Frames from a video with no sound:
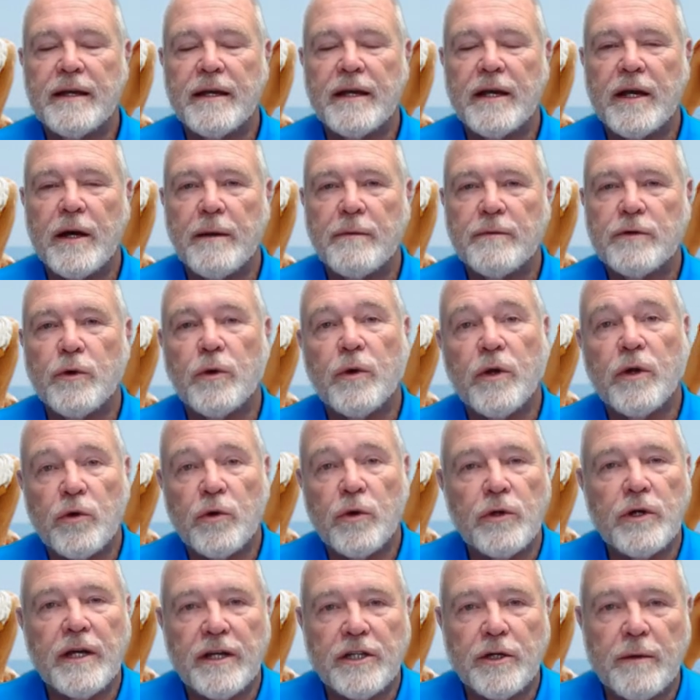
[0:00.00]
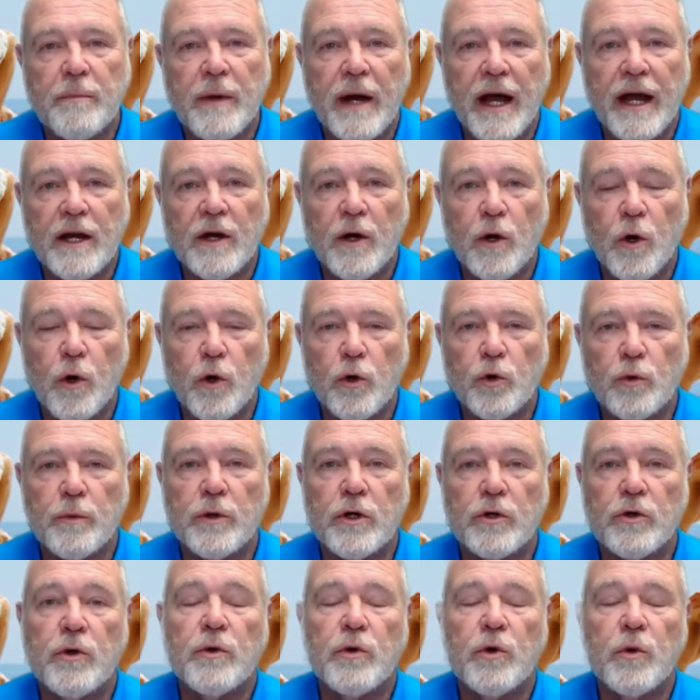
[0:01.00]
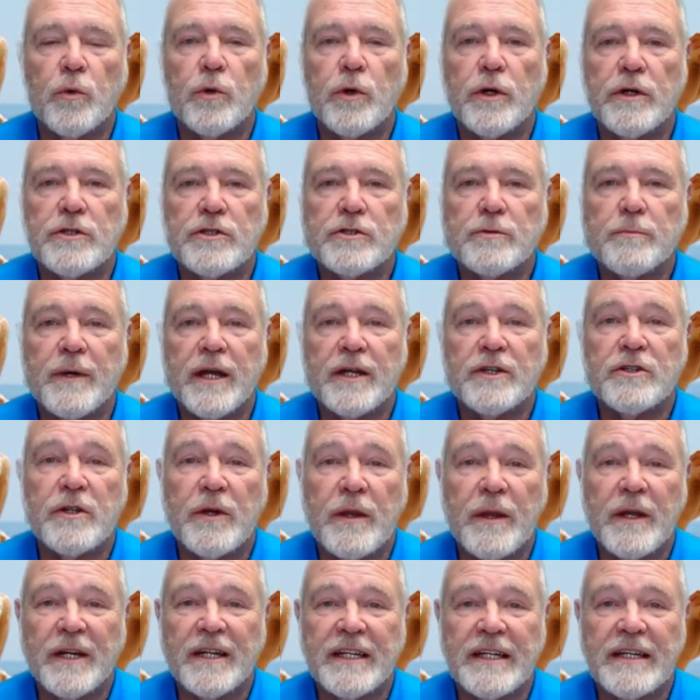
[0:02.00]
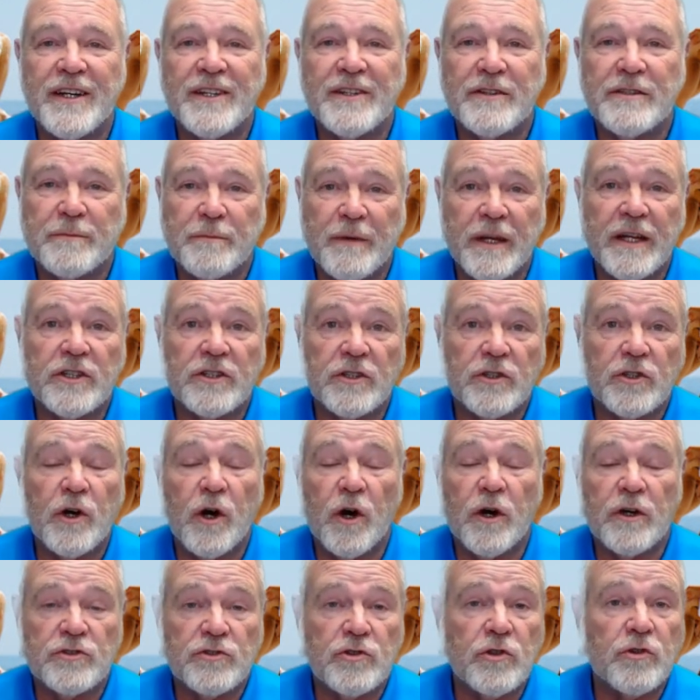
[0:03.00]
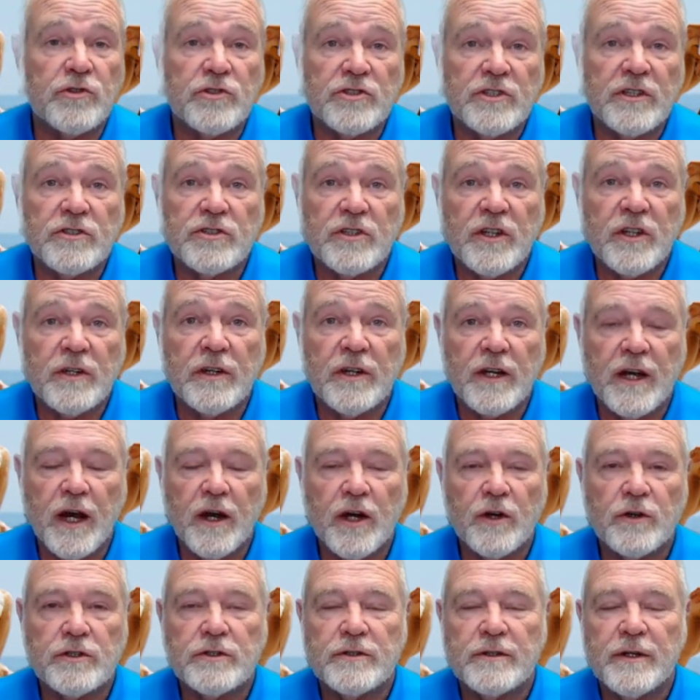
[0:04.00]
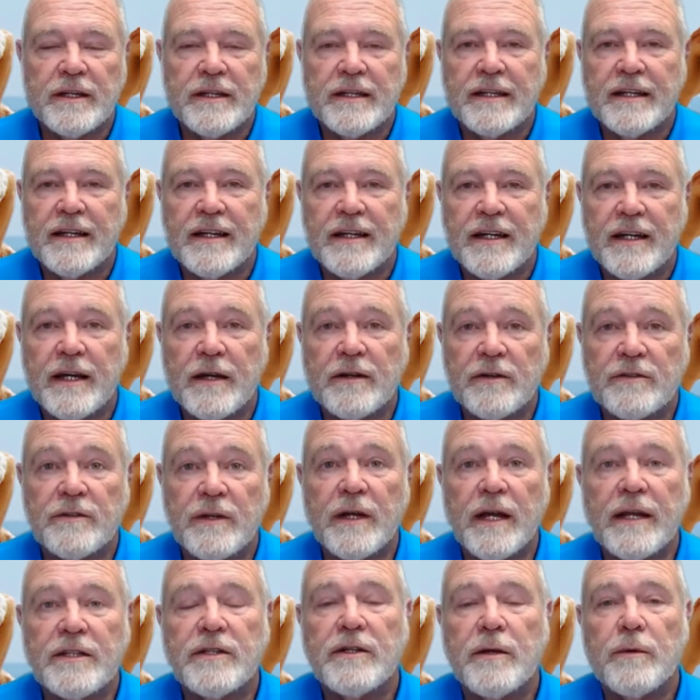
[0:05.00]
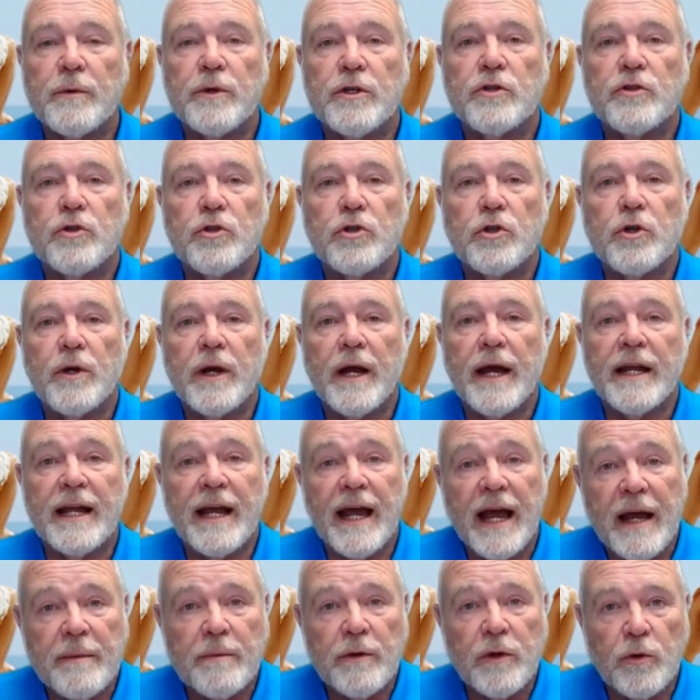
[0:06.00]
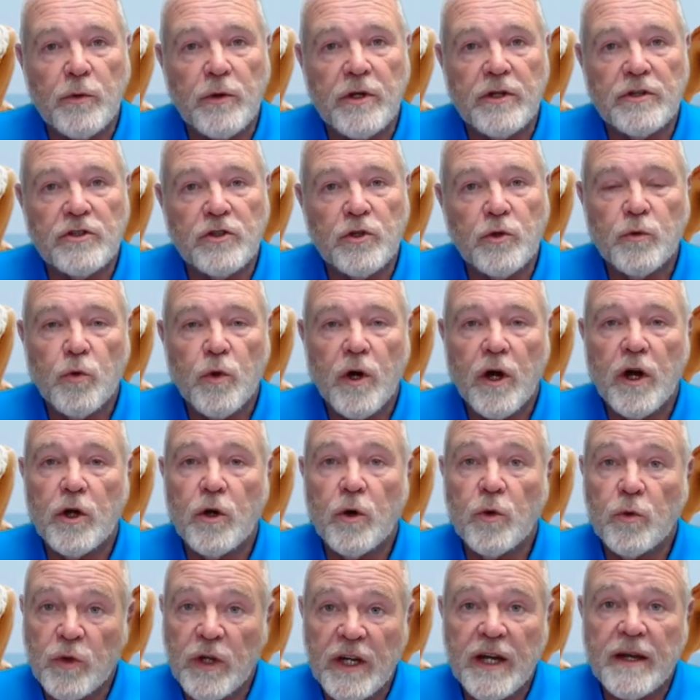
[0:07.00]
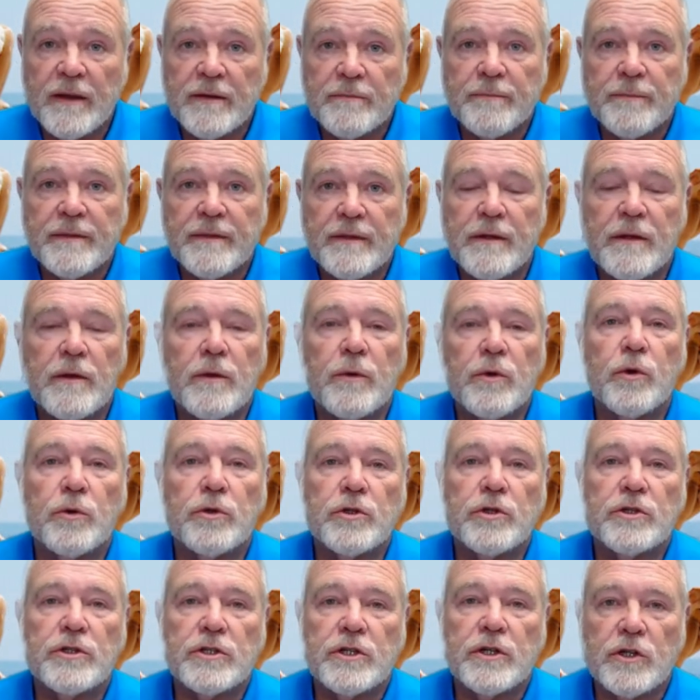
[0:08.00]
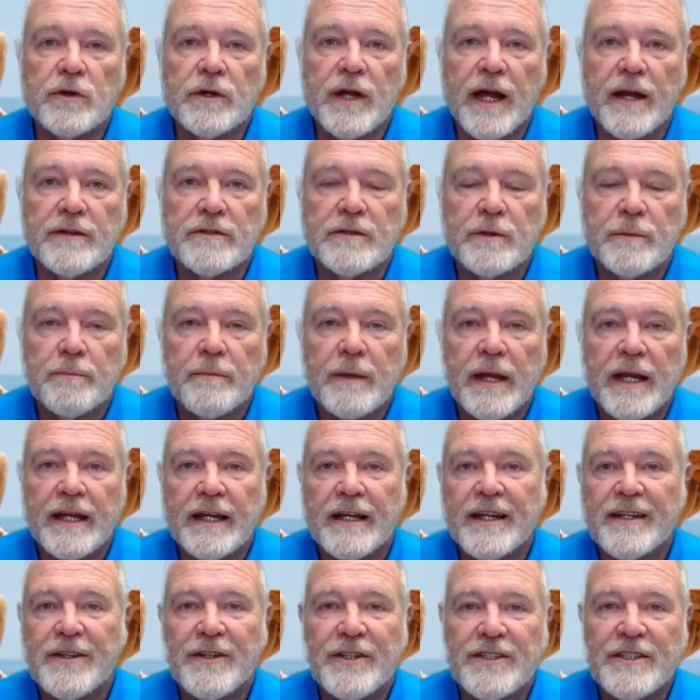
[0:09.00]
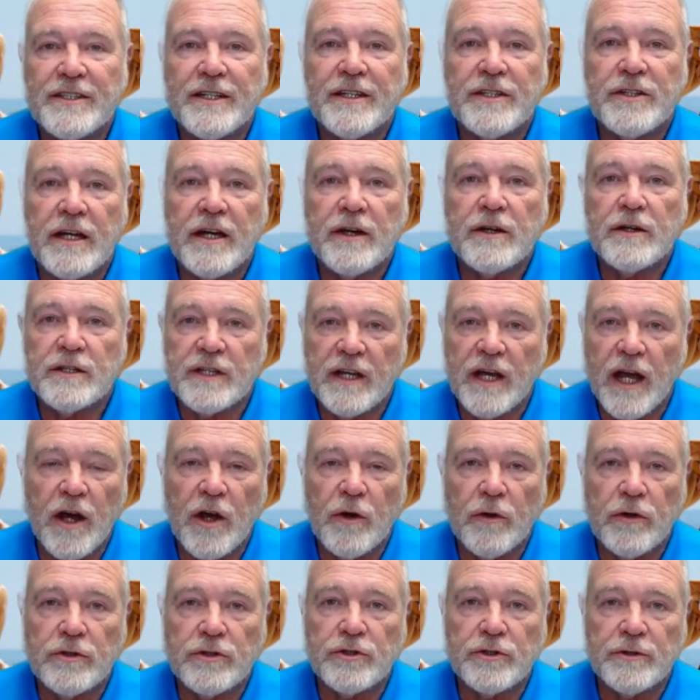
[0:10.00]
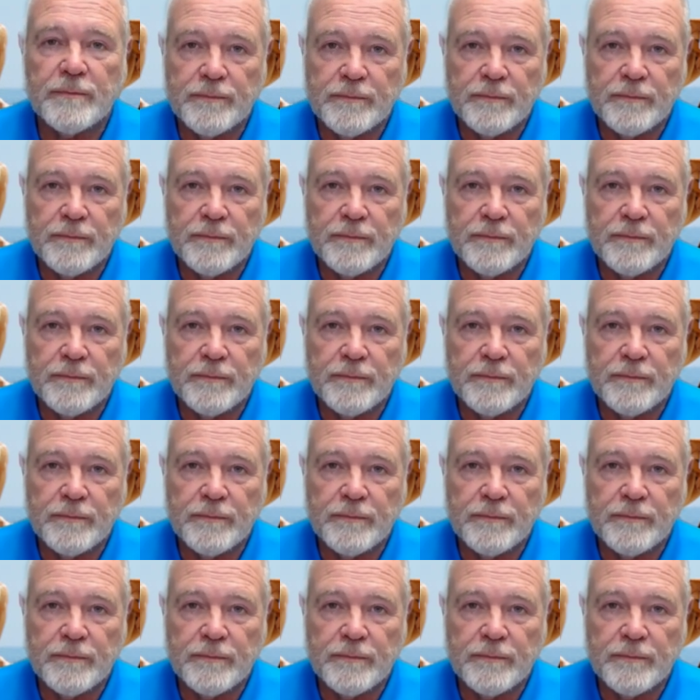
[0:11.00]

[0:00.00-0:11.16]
If you're looking to buy a home and you do an inspection and that inspection costs you $600, then you find some issues you're not happy with, you walk away. You still have to pay the $600.